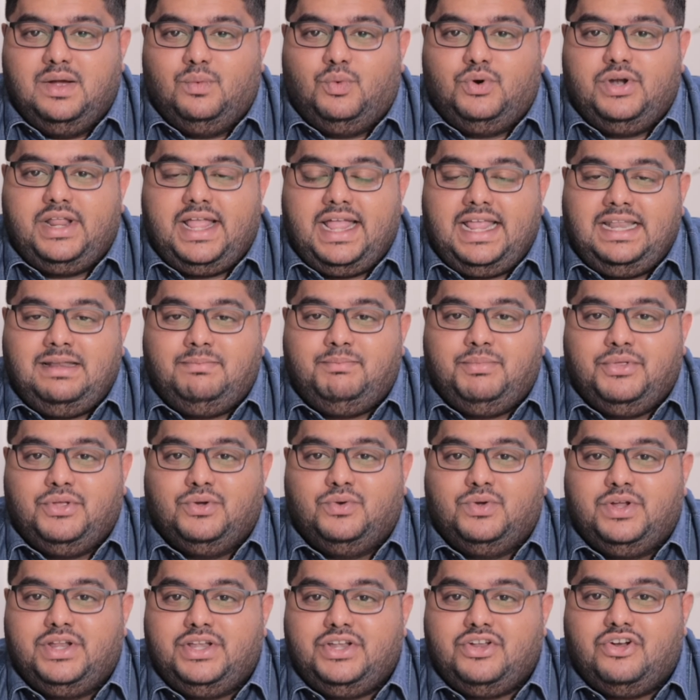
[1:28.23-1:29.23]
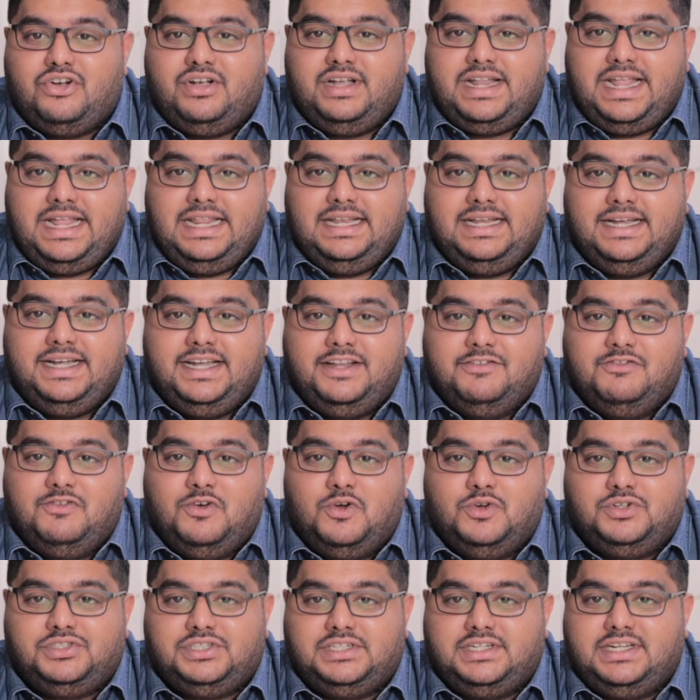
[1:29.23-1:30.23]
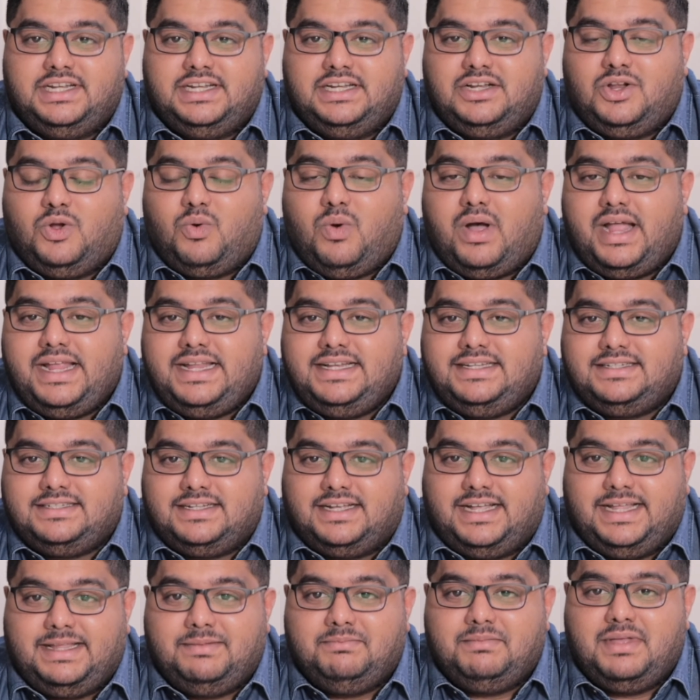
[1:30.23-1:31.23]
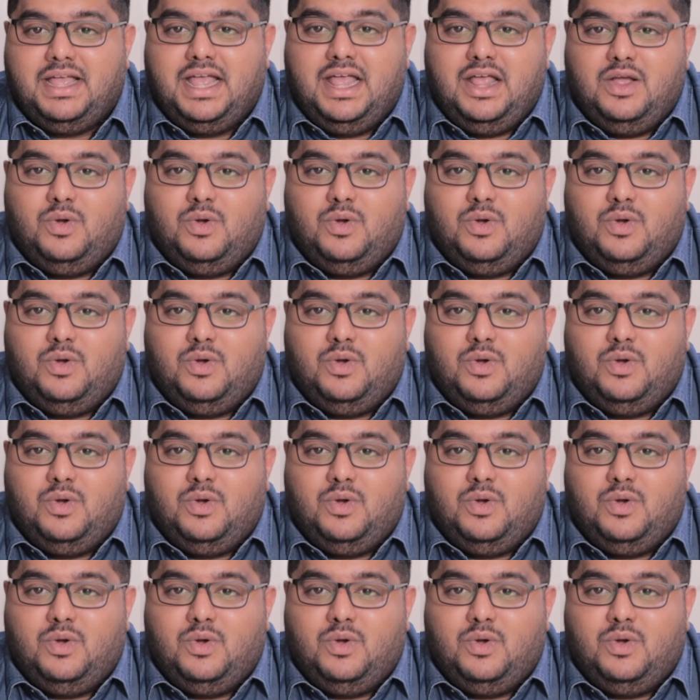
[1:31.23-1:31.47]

would help you in your daily devotion and quiet time